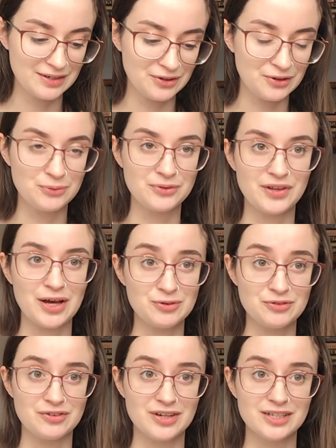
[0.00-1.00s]
or was
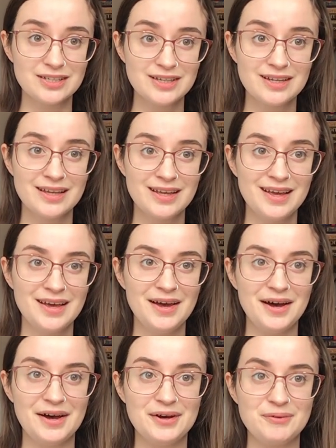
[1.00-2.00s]
helpful.
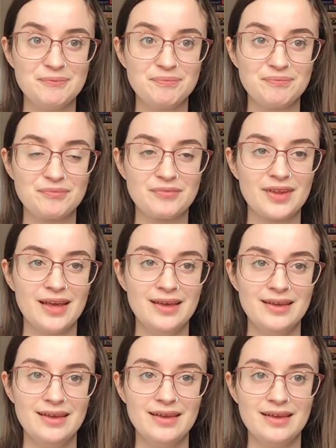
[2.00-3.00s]
And
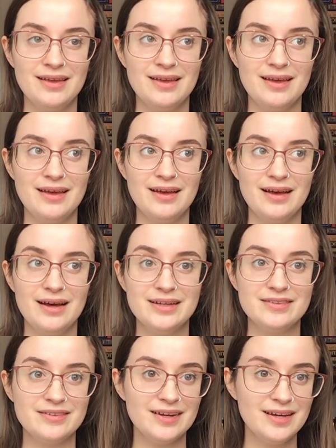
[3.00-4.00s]

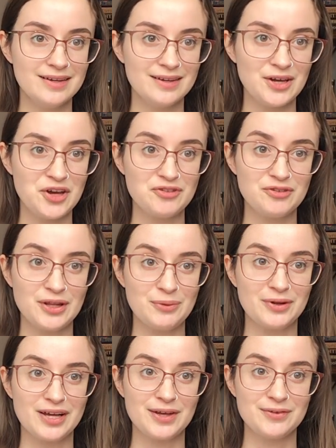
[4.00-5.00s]
yeah, hopefully
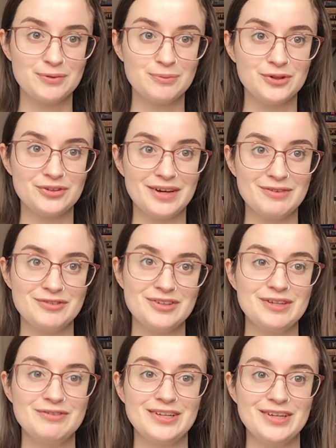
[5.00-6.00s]
we'll get some more time for
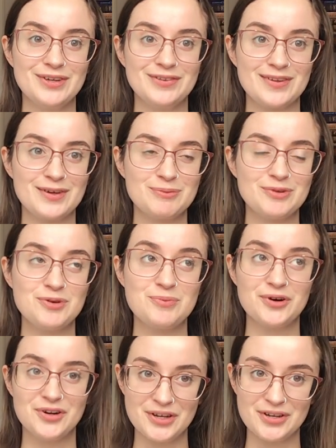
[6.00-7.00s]
2 videos up
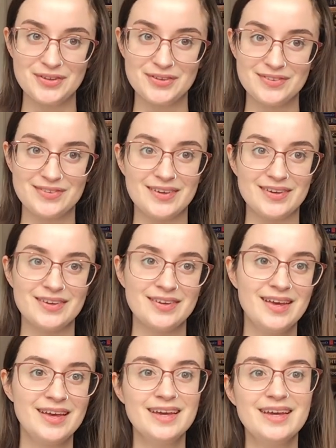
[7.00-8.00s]
tomorrow. So
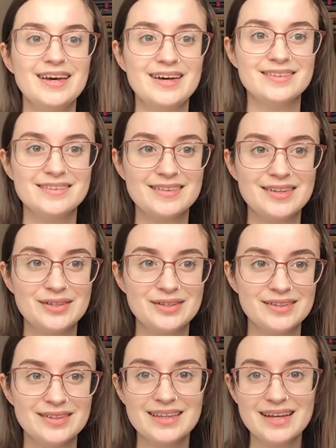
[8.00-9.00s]
yeah, I'll see
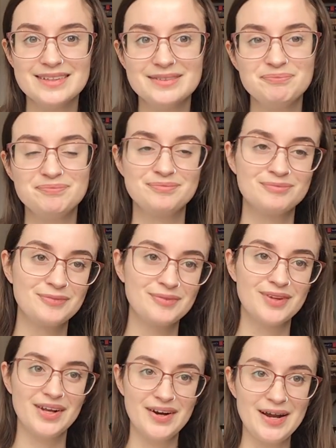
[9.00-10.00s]
you then.
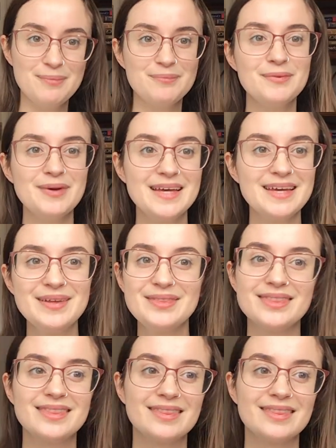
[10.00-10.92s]
Right, bye bye.